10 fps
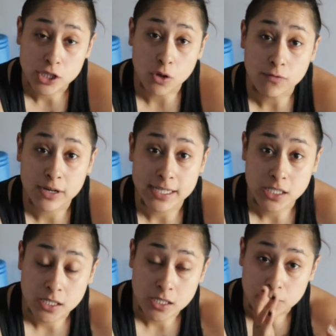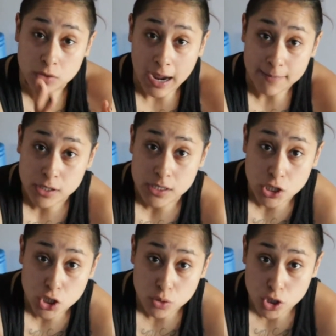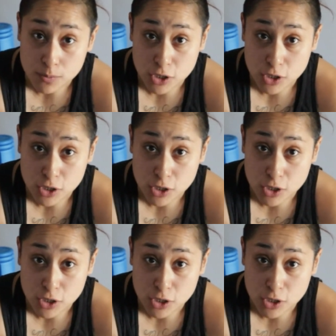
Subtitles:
Don't forget to subscribe to this YouTube